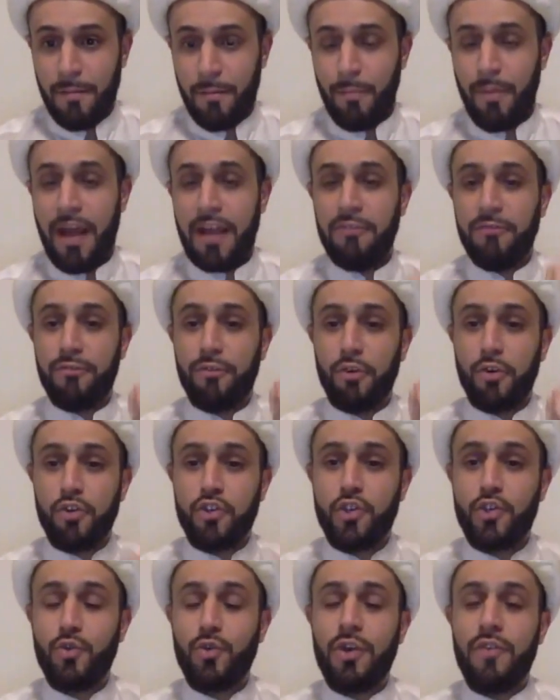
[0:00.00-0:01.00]
by
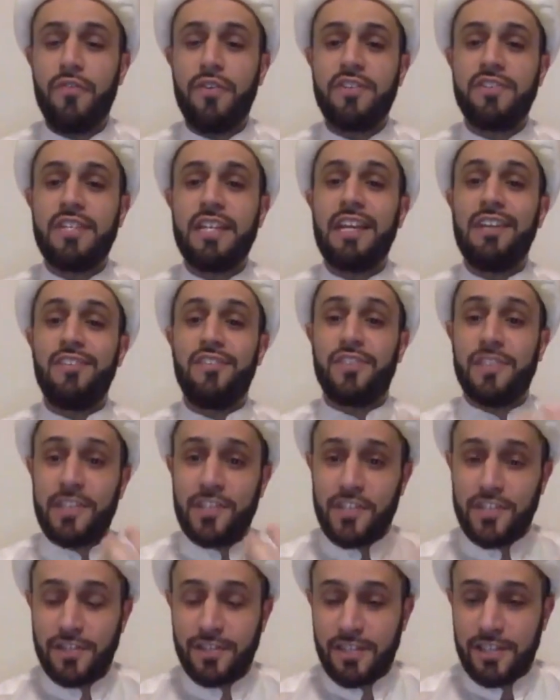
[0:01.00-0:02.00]
virtue of its
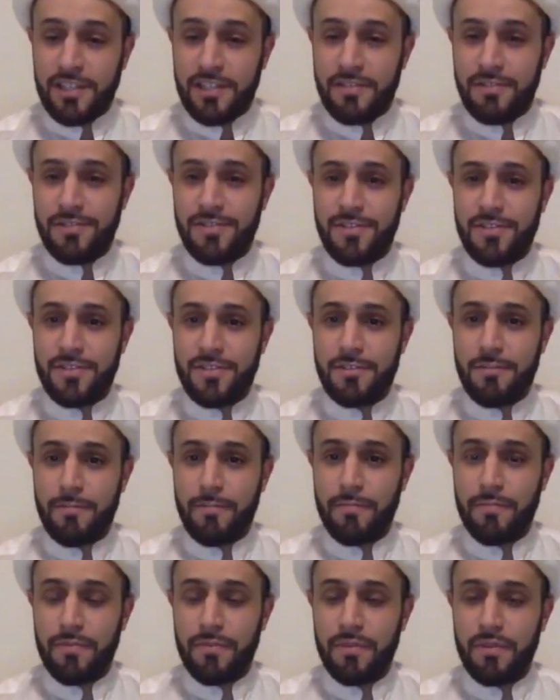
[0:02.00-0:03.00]
existence
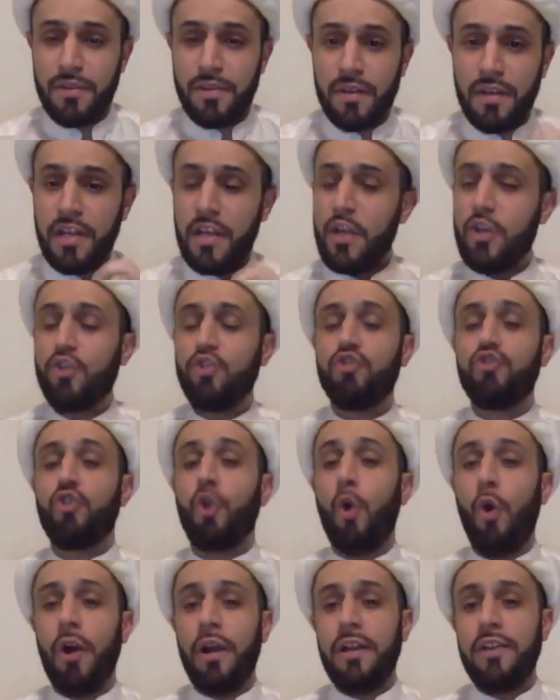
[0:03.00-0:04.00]

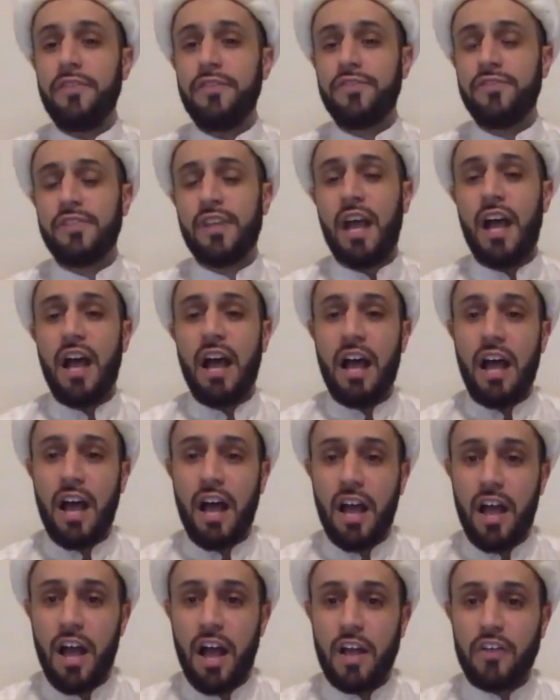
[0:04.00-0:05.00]
enjoys
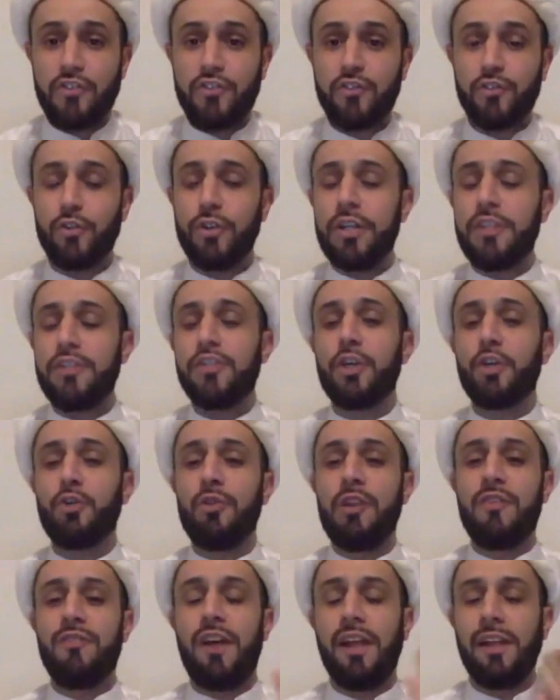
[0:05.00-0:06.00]
a certain degree
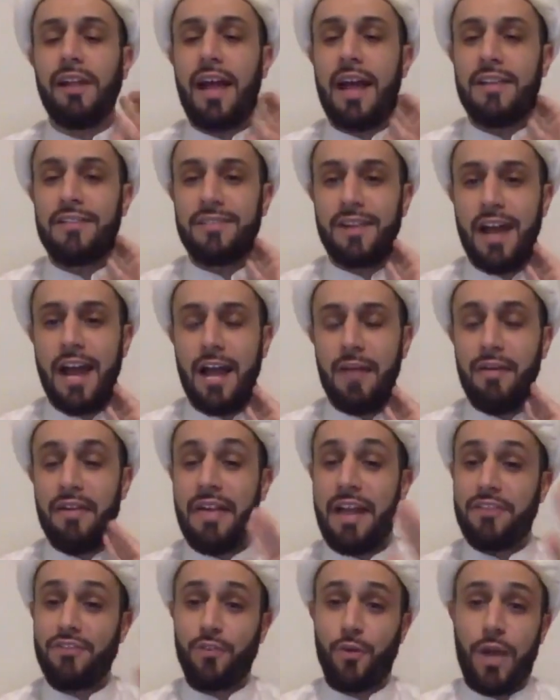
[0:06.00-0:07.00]
of Allah's rahmah.
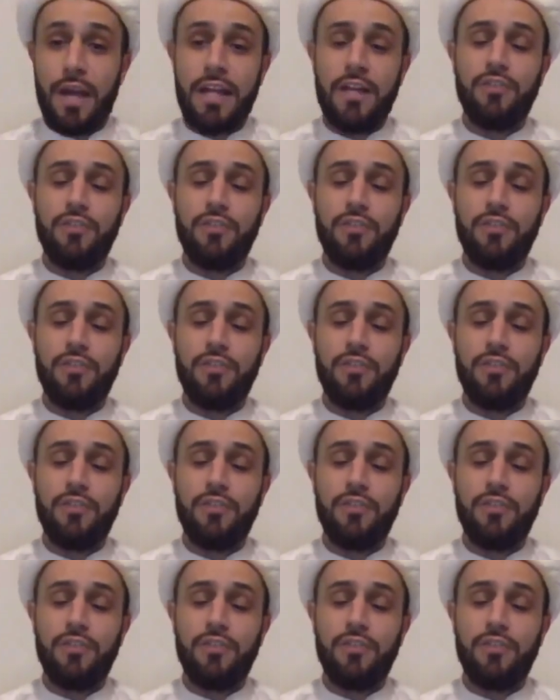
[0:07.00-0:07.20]
That's why